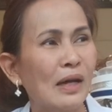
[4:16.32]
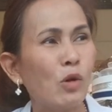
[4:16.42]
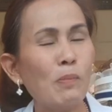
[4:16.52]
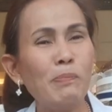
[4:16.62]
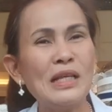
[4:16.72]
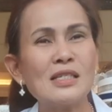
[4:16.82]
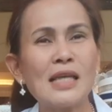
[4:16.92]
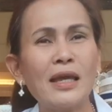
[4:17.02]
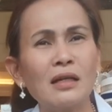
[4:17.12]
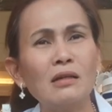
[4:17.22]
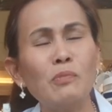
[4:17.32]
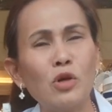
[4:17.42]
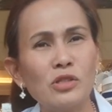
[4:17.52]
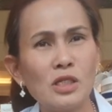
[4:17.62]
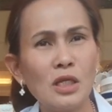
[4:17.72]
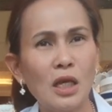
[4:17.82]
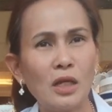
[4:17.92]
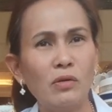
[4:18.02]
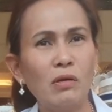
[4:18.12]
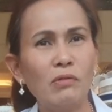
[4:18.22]
Complete cycle, Monsi,
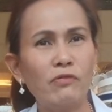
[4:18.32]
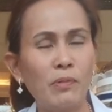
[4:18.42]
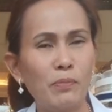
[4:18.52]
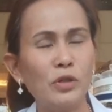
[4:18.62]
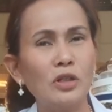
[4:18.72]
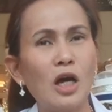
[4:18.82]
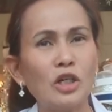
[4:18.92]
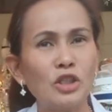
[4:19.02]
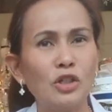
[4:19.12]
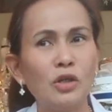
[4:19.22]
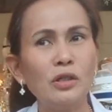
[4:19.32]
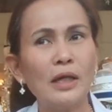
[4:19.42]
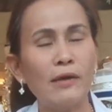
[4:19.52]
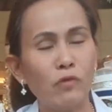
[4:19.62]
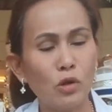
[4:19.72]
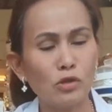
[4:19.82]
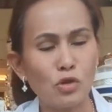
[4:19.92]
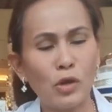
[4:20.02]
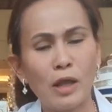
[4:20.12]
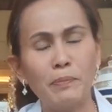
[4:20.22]
eh, no? From production. I've
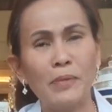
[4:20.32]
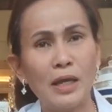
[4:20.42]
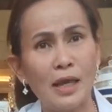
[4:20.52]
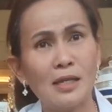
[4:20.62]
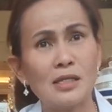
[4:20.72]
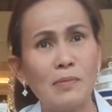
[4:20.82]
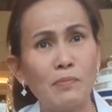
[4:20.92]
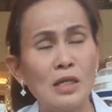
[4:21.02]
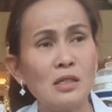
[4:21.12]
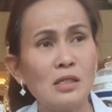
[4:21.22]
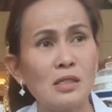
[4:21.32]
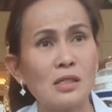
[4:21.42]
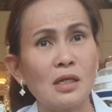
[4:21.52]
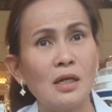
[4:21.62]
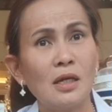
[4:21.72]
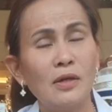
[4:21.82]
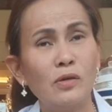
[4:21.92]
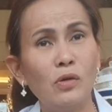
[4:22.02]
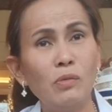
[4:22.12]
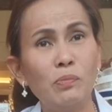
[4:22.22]
also helped my SMEs,
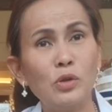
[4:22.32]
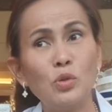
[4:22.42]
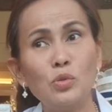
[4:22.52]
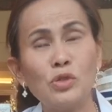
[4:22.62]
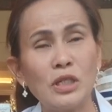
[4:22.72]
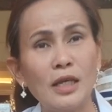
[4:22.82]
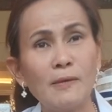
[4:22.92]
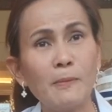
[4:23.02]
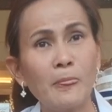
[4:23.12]
no? Producing.